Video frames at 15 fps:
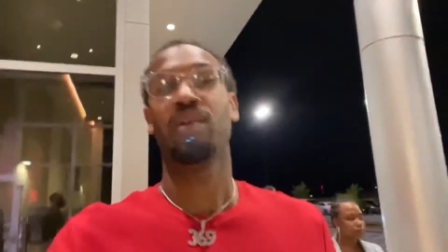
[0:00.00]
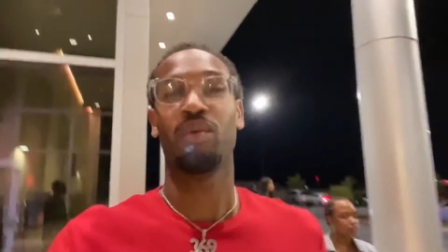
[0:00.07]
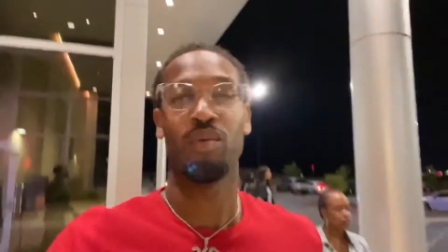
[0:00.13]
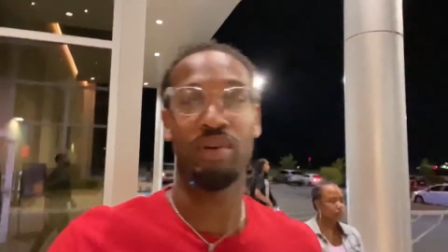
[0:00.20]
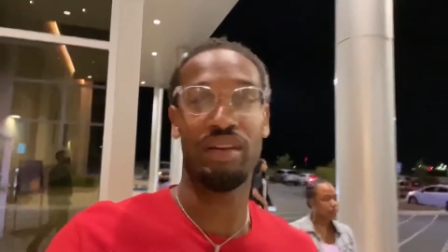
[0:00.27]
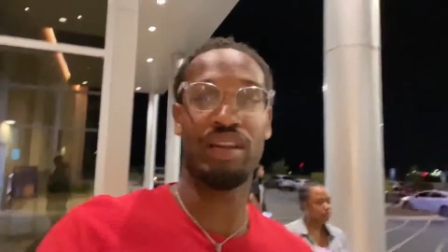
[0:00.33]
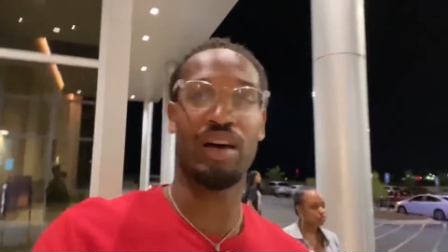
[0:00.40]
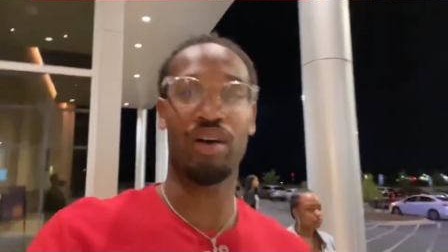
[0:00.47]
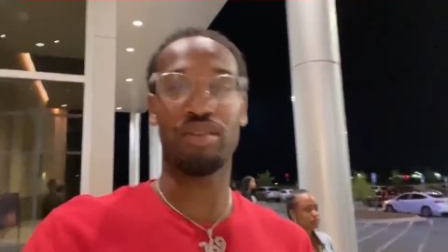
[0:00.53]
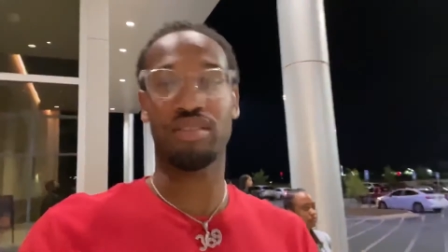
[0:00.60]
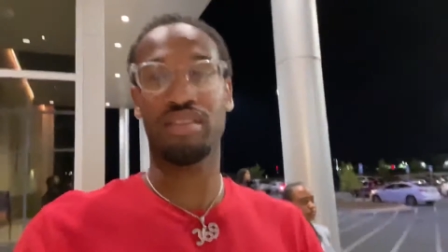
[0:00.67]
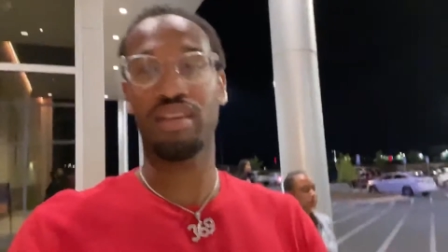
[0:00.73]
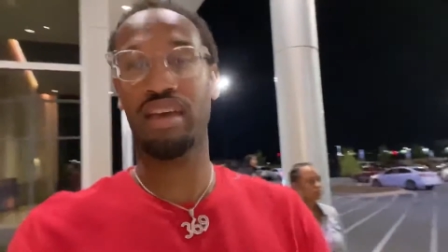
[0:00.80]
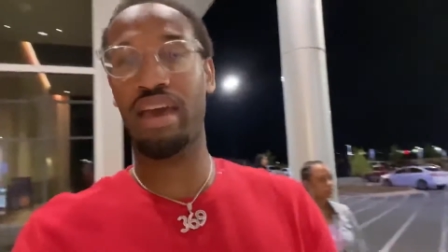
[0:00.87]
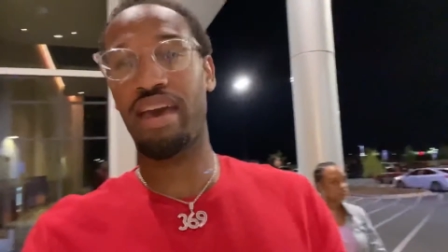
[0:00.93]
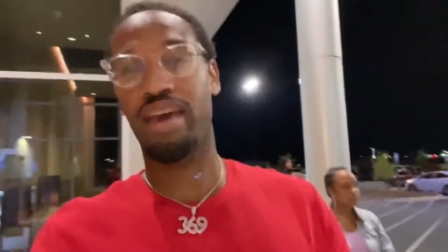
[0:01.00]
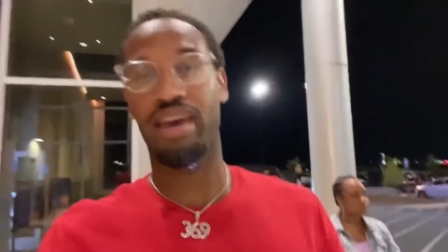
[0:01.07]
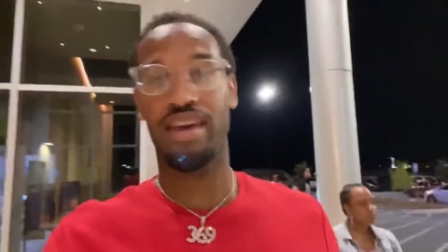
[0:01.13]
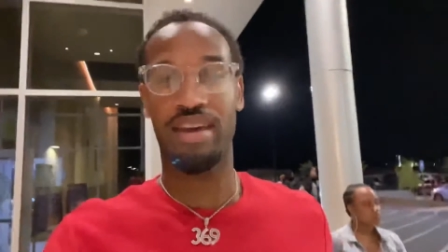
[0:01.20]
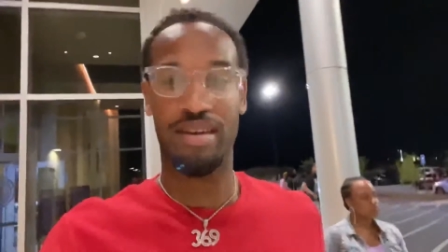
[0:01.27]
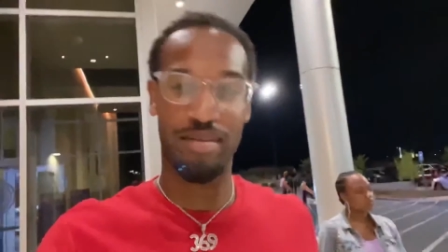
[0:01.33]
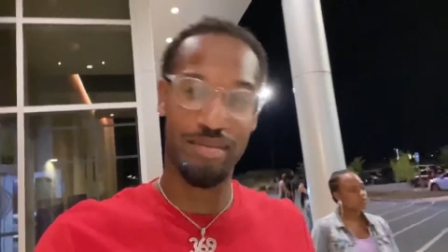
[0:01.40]
We lost the
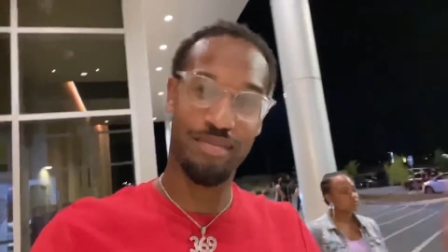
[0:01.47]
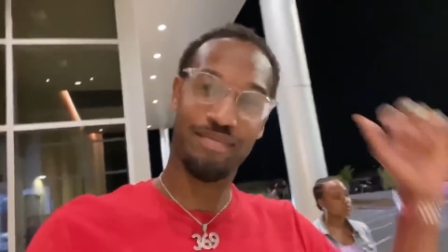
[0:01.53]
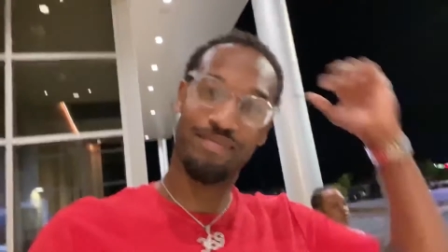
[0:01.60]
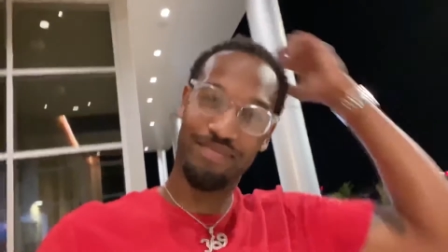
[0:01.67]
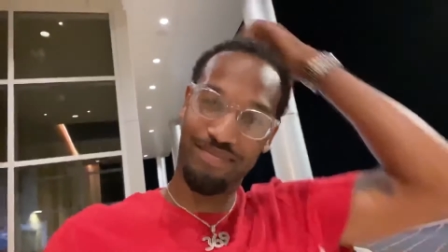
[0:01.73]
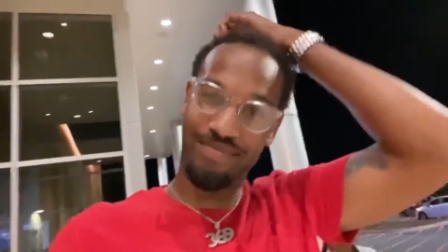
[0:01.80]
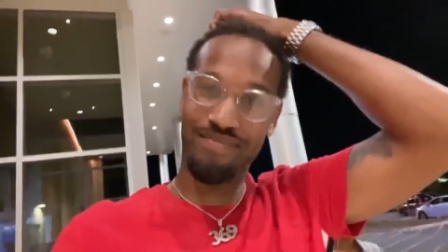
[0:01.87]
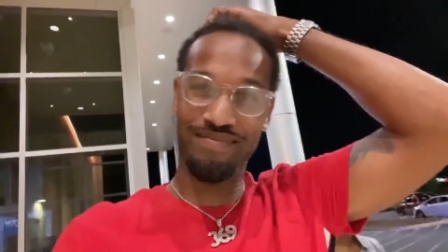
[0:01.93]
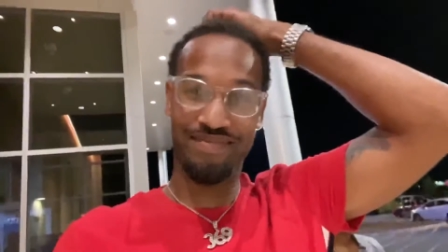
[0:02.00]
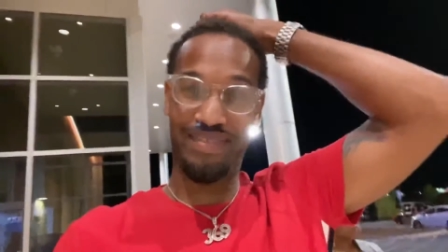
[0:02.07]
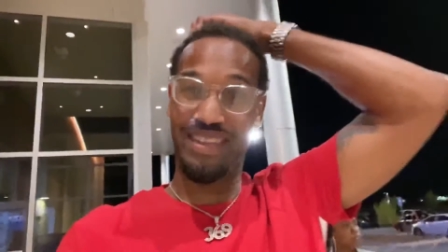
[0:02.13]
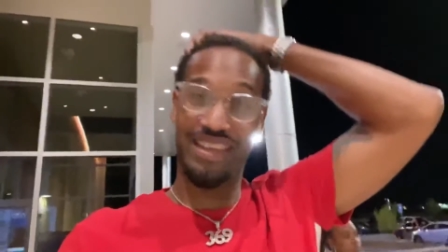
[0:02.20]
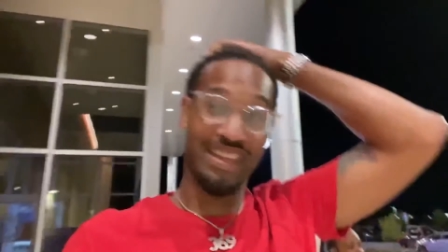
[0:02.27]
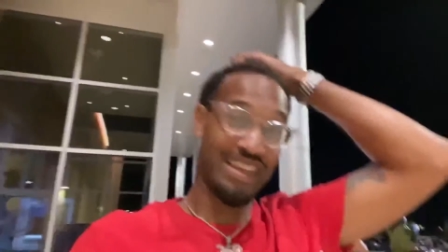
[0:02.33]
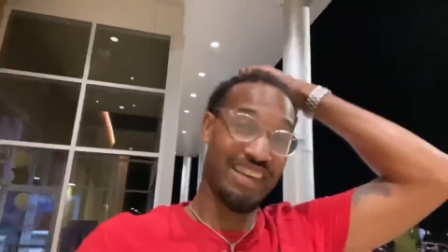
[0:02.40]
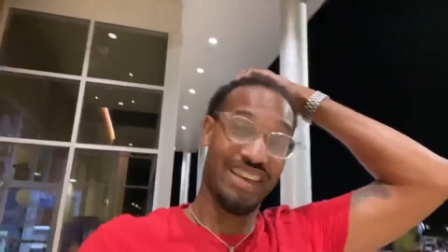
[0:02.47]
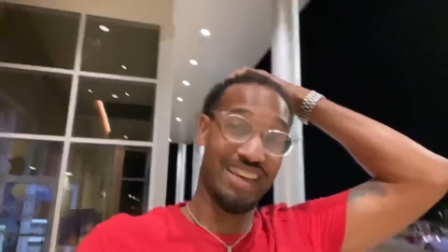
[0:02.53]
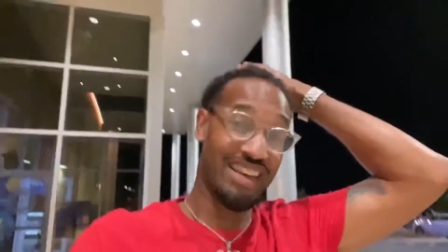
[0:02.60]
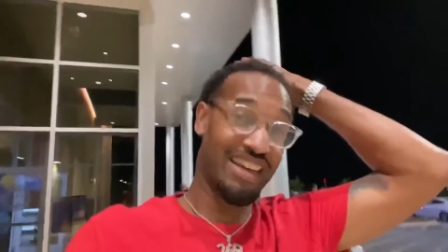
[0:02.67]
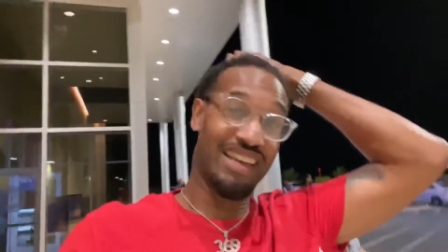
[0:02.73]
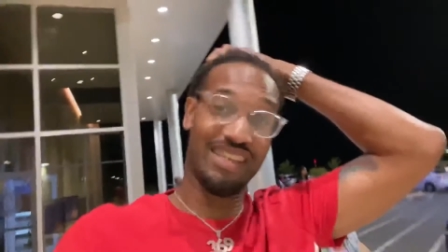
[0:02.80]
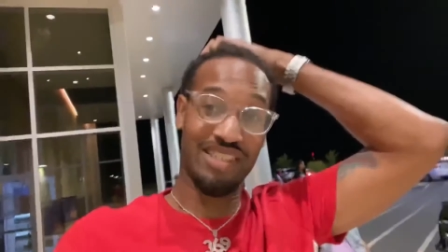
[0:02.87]
game.
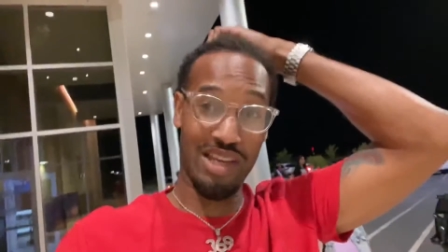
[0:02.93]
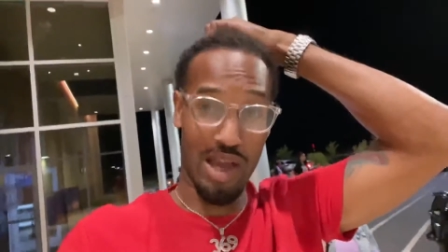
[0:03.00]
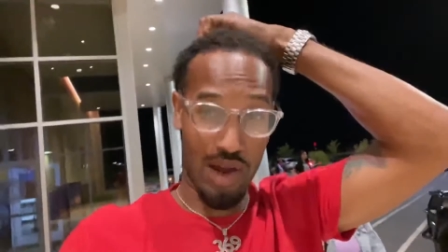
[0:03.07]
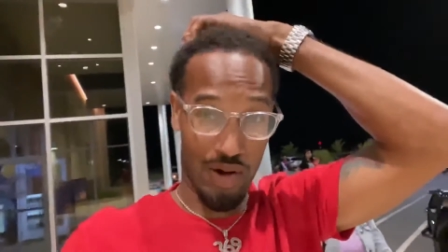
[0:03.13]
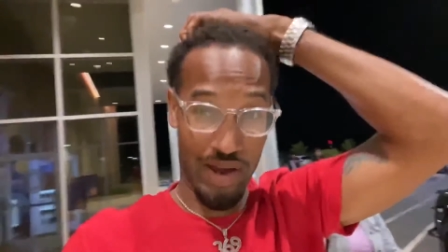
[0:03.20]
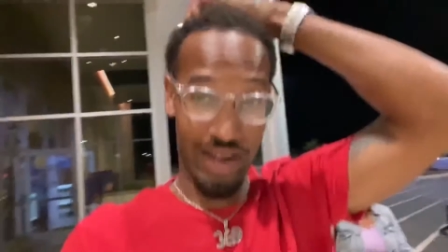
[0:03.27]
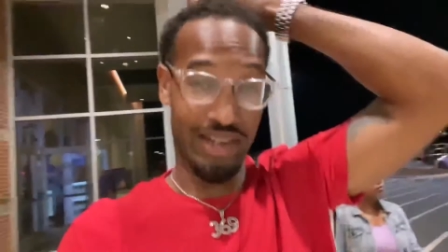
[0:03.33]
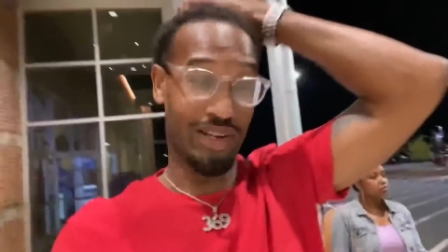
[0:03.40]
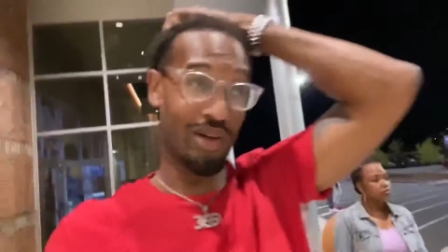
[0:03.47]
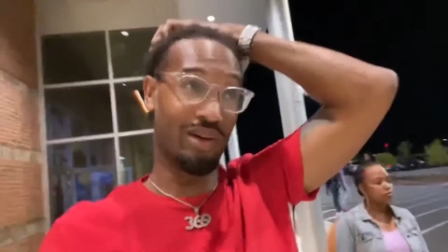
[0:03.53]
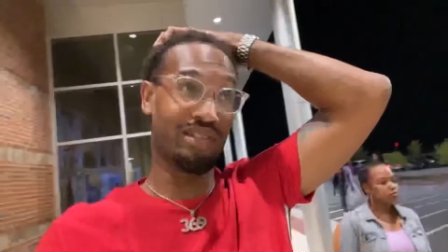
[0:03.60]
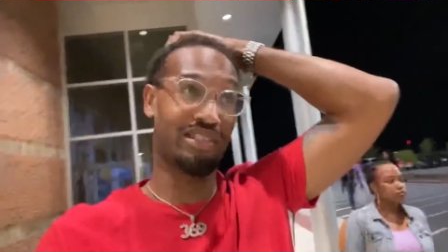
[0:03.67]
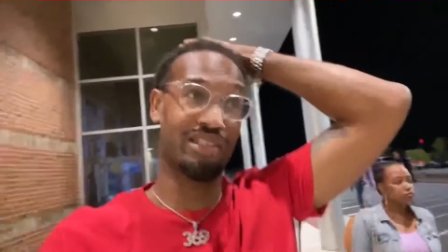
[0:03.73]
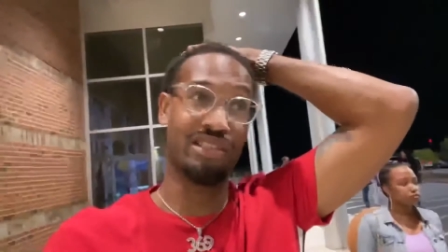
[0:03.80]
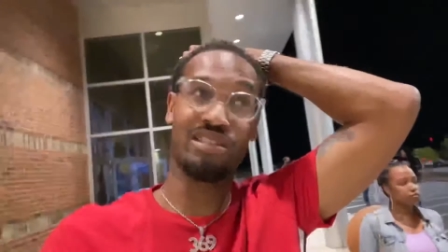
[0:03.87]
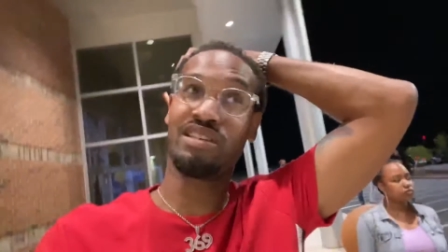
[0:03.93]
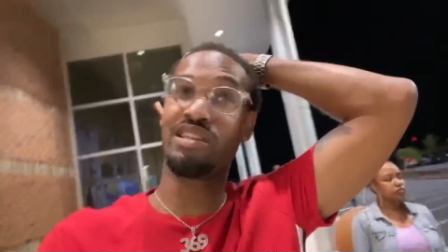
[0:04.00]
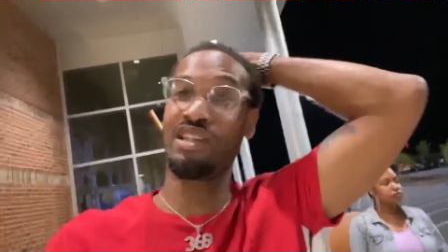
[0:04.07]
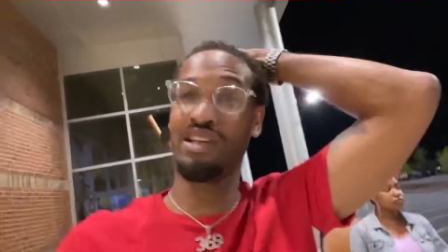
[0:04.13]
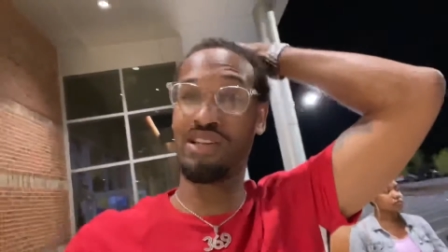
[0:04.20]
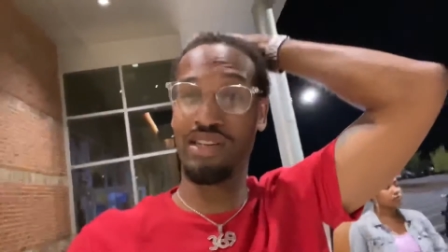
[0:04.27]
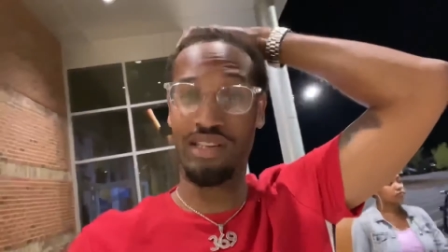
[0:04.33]
It's all right, though. It's a good
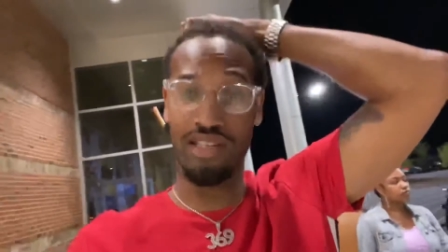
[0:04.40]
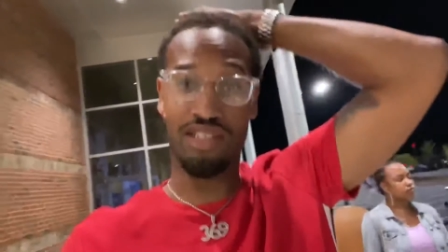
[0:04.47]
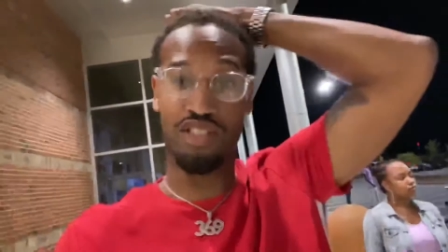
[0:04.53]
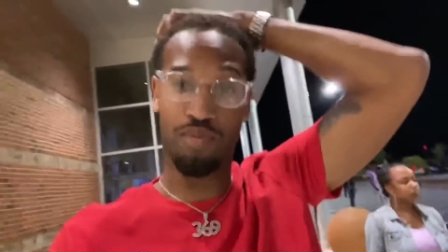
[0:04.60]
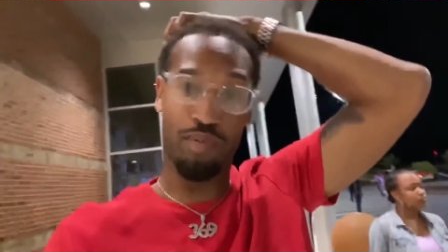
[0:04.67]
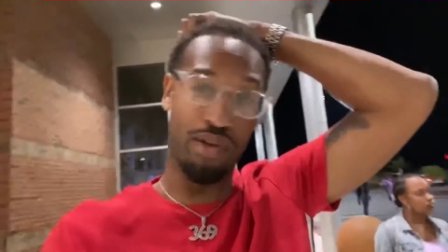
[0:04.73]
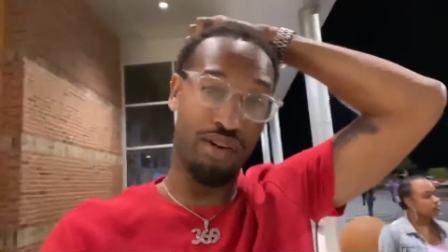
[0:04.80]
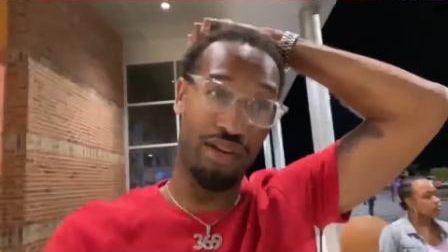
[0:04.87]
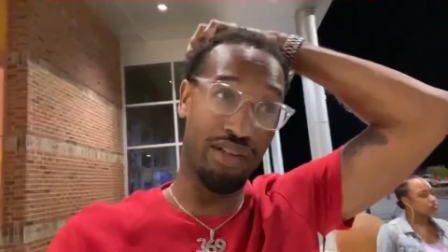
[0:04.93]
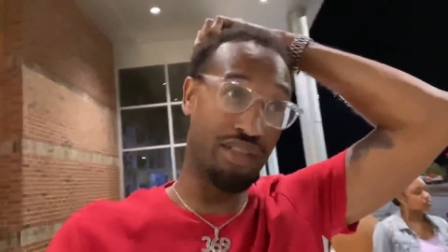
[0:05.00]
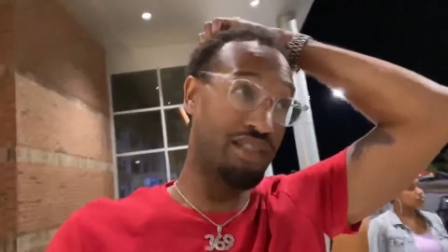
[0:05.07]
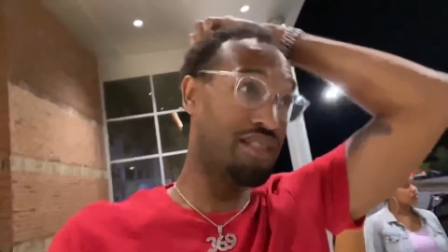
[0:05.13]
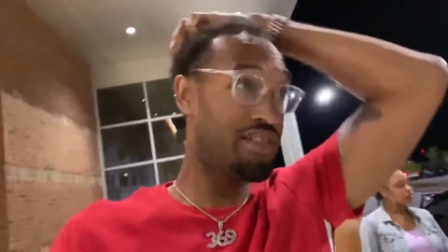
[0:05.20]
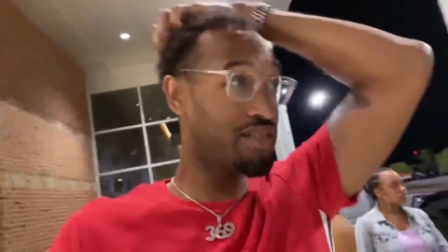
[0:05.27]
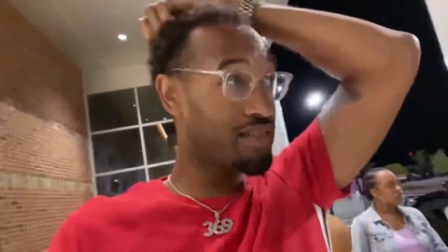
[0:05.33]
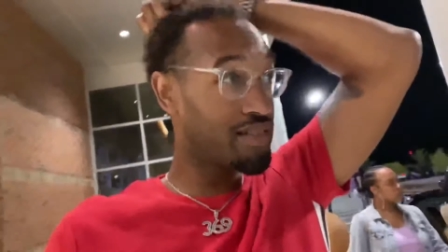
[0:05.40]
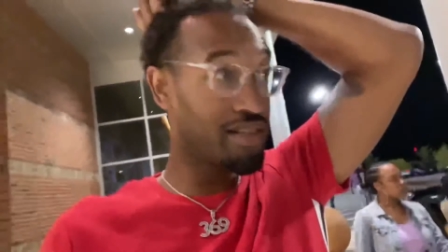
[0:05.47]
learning experience.